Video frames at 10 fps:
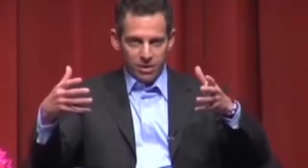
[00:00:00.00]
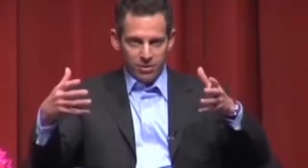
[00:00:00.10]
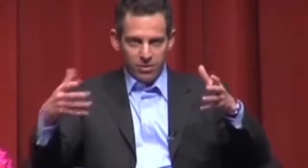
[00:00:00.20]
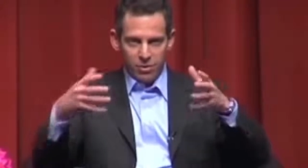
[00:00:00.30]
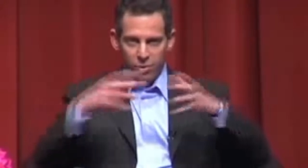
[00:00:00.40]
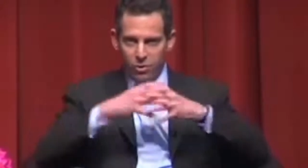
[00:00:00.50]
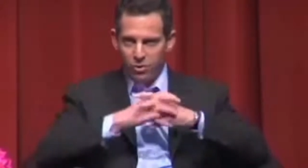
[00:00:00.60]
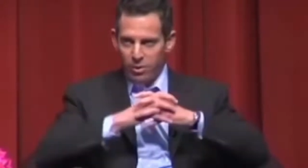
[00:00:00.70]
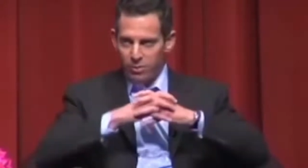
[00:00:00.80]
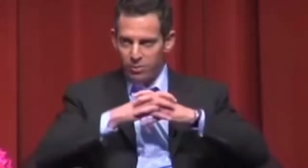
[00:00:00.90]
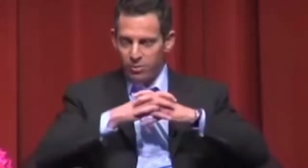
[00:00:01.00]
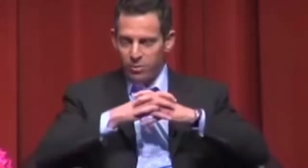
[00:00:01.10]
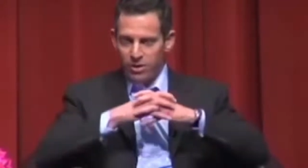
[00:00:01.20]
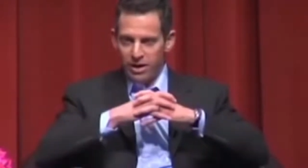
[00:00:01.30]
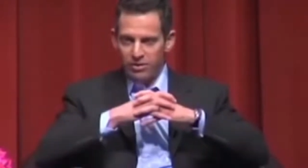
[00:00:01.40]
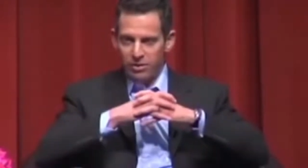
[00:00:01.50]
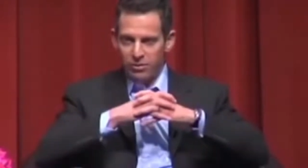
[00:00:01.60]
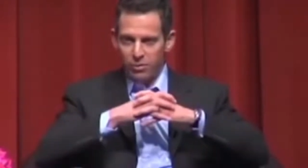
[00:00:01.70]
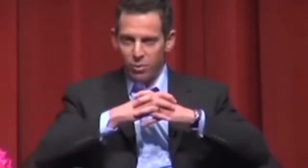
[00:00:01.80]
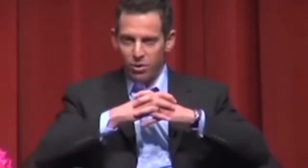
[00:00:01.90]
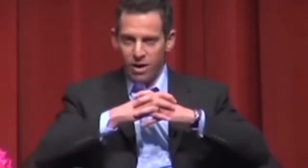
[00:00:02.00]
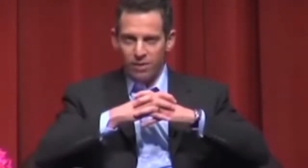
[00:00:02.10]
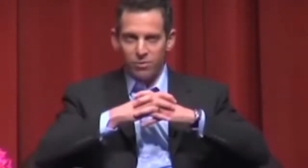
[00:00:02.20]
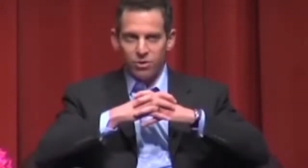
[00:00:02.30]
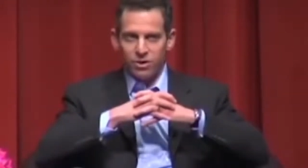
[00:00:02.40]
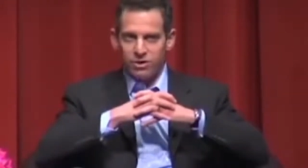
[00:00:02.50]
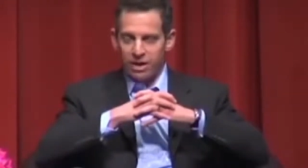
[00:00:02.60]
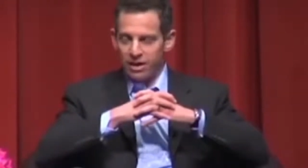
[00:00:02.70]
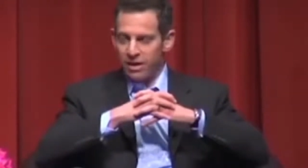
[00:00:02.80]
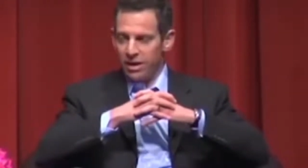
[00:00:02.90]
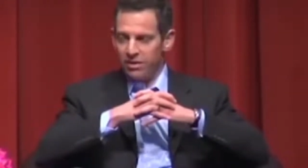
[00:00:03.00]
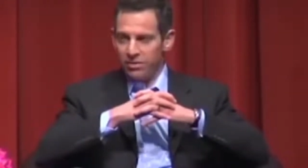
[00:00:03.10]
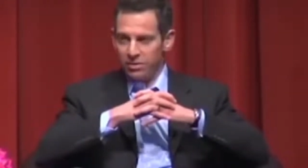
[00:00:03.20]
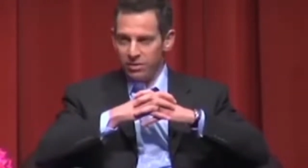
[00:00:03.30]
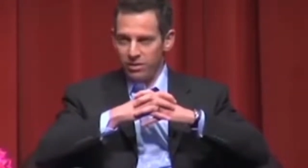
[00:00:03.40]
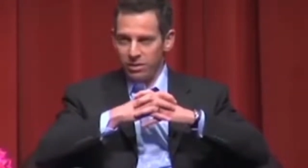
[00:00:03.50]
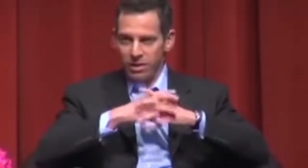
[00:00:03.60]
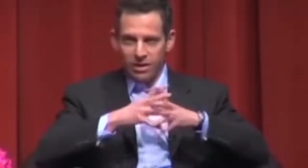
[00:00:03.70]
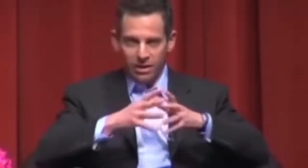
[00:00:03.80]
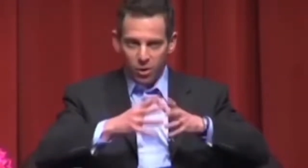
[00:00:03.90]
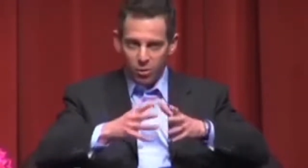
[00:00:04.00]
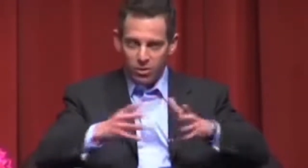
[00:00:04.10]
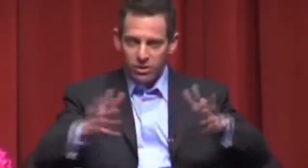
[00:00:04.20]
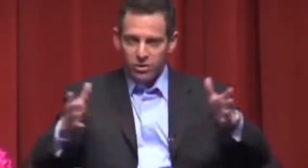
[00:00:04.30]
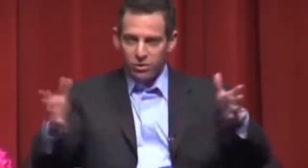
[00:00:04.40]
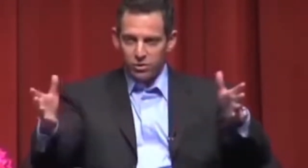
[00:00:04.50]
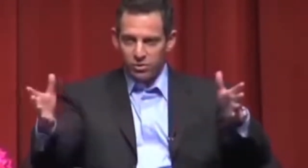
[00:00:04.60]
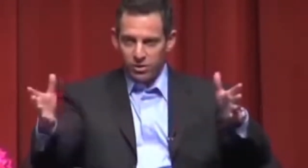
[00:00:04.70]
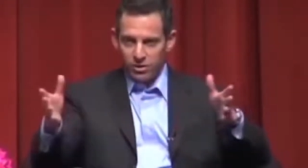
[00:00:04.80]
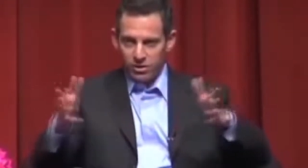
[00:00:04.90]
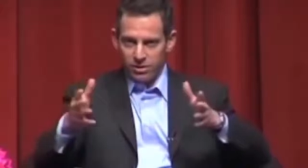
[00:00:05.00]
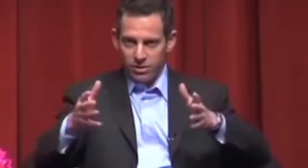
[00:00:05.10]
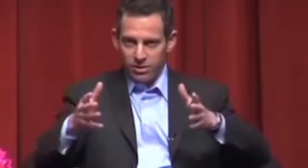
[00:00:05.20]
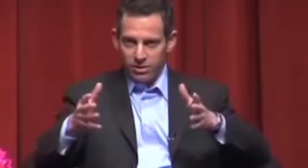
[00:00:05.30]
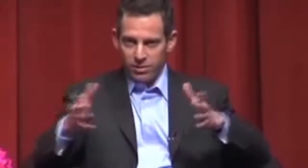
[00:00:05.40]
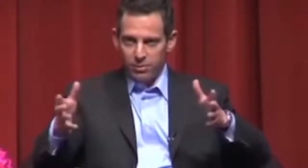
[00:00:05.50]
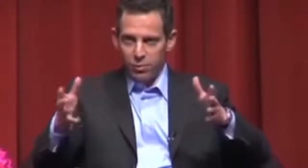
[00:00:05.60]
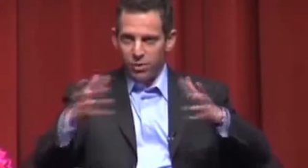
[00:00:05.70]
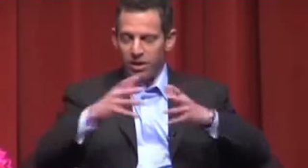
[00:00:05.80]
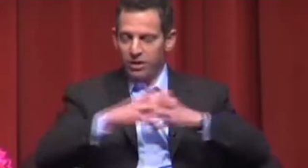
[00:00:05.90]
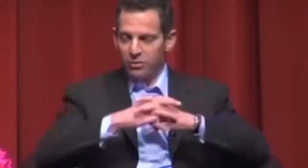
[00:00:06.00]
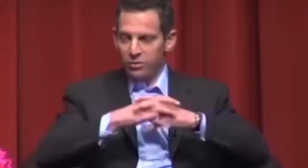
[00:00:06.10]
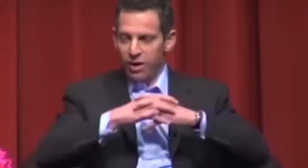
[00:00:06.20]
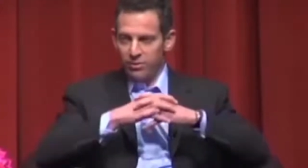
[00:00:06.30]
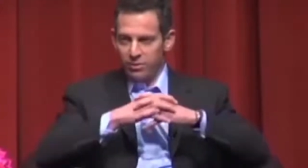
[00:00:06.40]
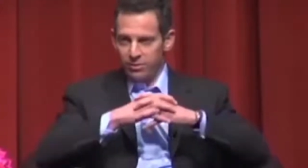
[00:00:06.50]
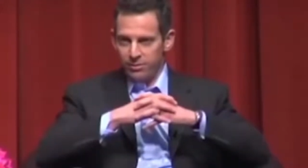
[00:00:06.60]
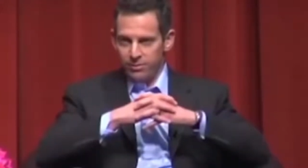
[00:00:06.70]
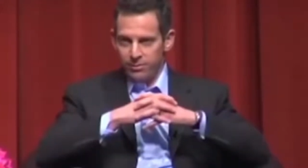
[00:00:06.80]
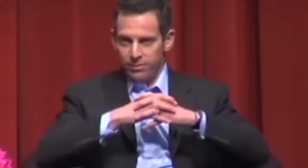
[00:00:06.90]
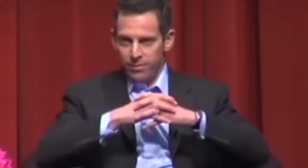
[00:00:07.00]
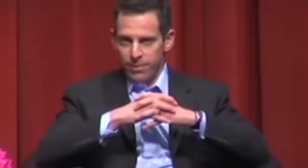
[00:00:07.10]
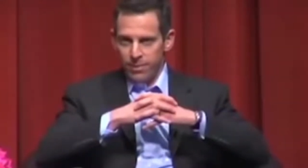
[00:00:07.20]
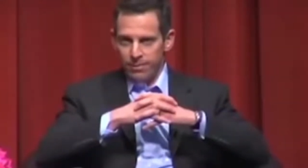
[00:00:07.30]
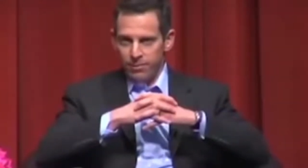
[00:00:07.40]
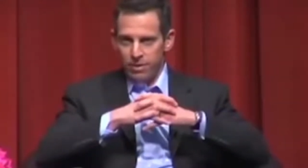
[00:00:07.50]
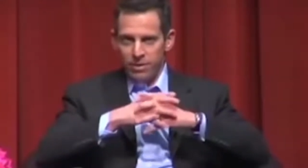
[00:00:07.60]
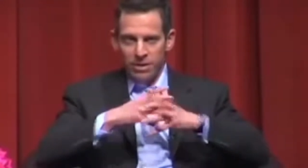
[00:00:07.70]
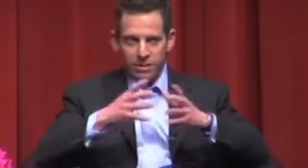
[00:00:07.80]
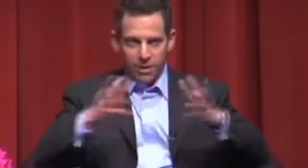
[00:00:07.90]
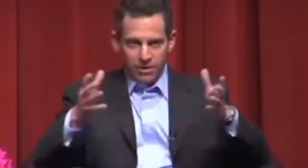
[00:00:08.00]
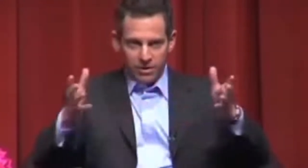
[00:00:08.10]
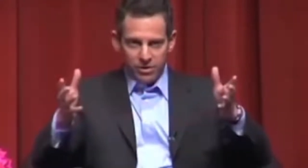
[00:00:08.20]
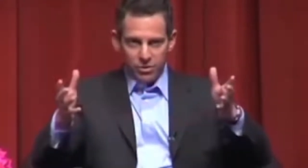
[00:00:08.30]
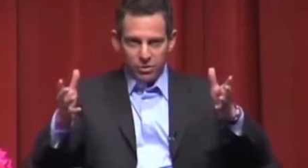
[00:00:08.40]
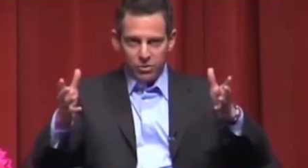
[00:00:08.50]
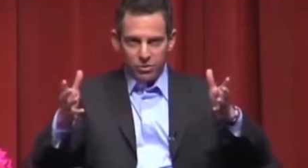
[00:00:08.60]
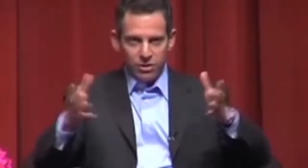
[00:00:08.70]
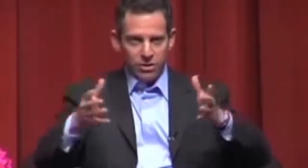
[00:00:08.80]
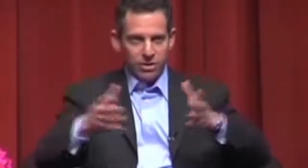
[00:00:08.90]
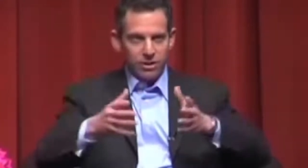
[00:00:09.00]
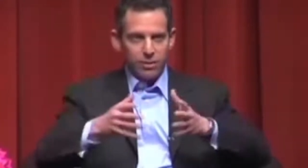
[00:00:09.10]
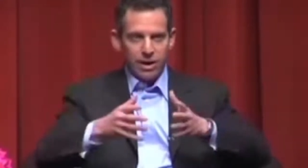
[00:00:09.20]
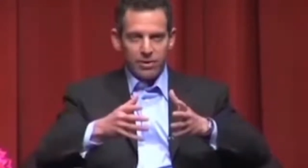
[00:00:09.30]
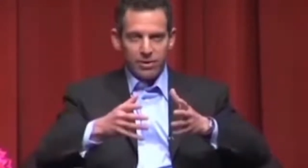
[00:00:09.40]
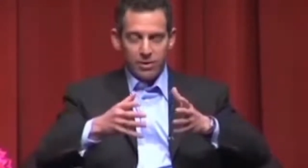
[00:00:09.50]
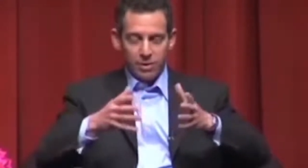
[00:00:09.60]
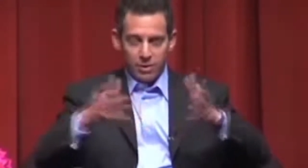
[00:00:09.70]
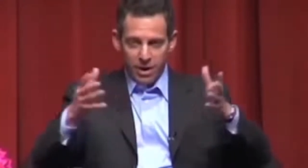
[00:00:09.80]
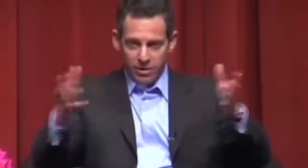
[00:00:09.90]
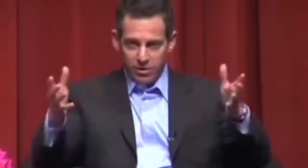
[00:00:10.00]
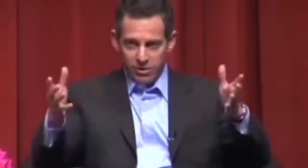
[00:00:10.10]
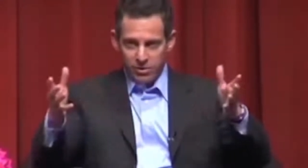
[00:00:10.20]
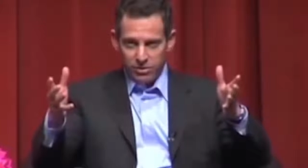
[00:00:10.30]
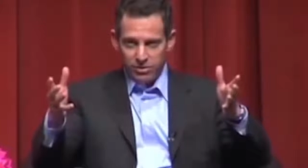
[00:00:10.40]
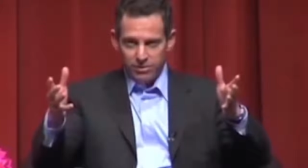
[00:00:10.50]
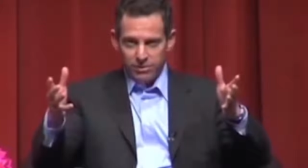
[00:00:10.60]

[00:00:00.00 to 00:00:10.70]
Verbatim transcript: of the sort you remember from 2004 every 10 days, killing only children before the age of five. I mean, think about these children. Think about their parents.